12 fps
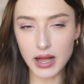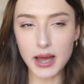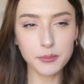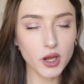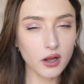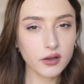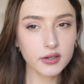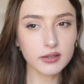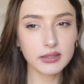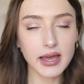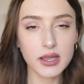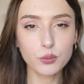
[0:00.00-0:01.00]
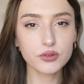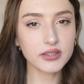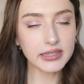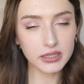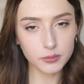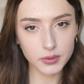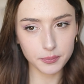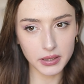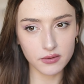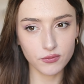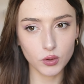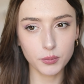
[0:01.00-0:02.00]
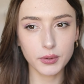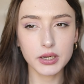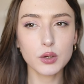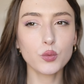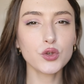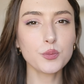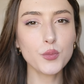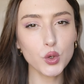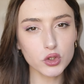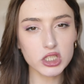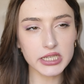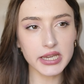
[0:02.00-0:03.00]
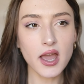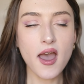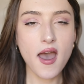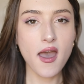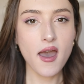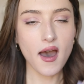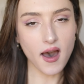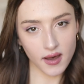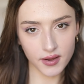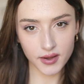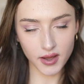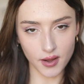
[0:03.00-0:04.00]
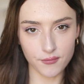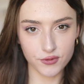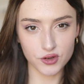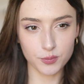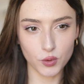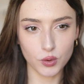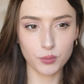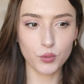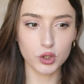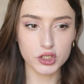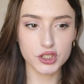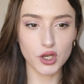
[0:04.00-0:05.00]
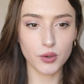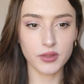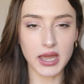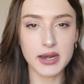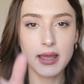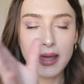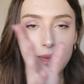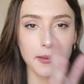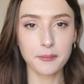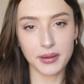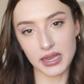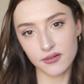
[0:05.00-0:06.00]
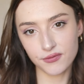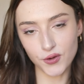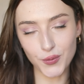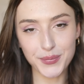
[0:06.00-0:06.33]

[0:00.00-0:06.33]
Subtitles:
I'm not gonna lie, it was a little bit painful, but it was mostly uncomfortable more so than painful.